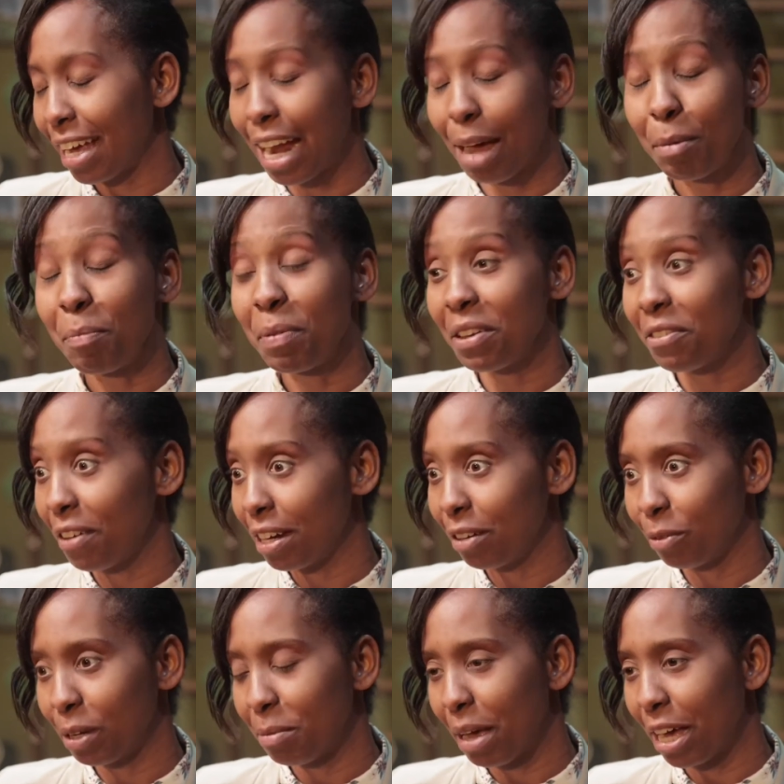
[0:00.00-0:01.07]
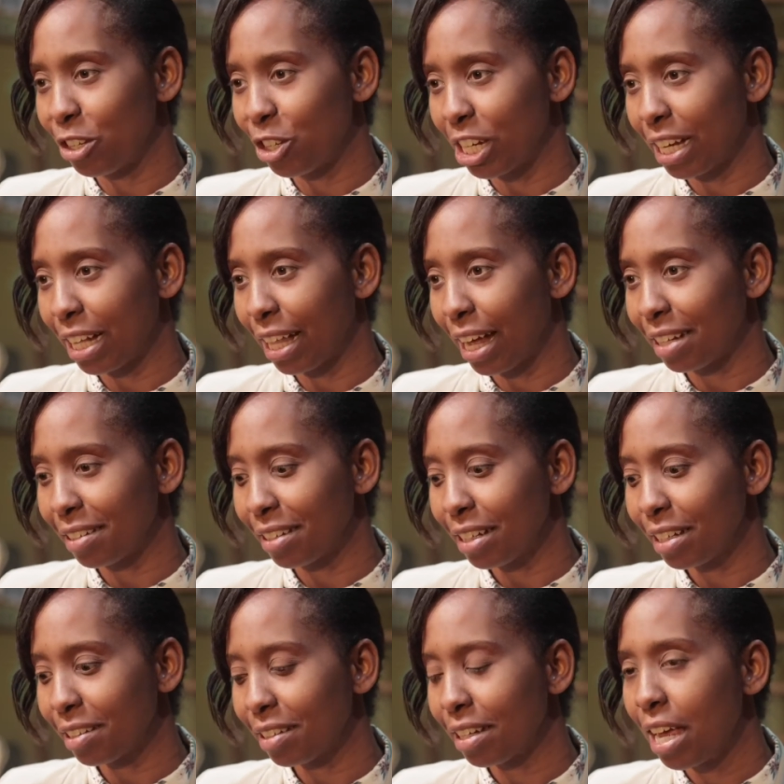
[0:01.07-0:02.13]
and I'm a big fan of reimagining
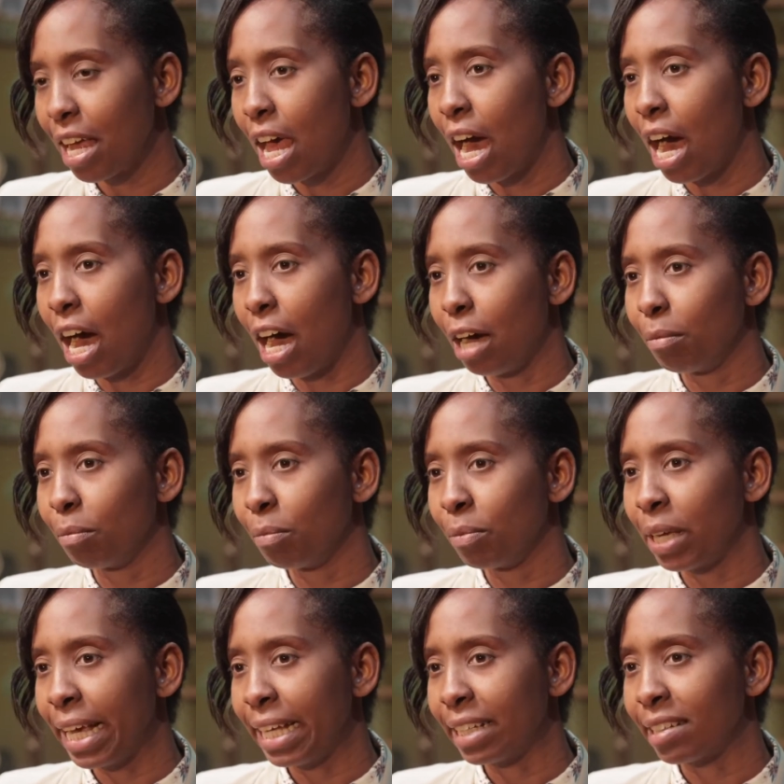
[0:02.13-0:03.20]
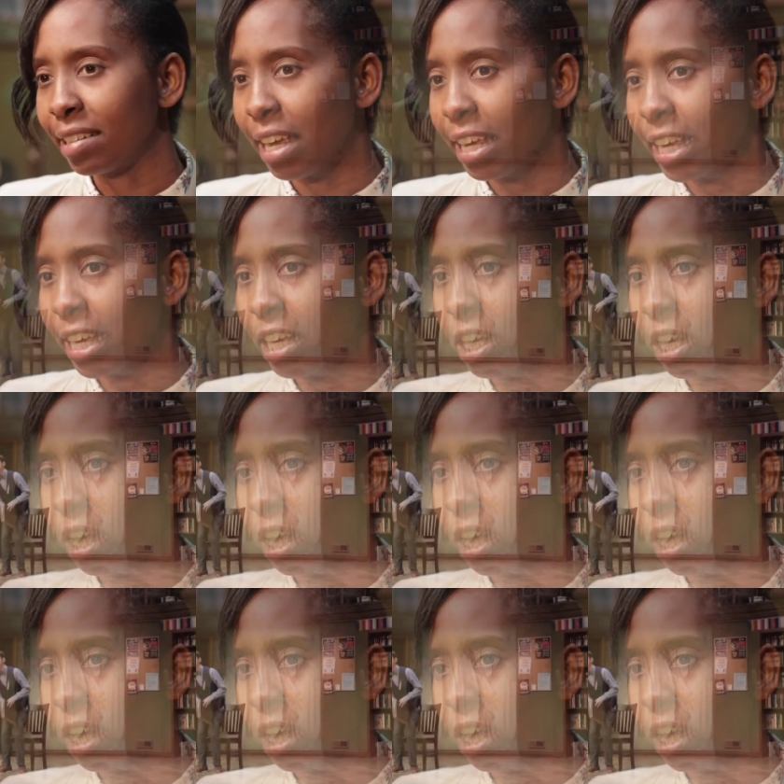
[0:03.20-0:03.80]
classics. Um, it's taking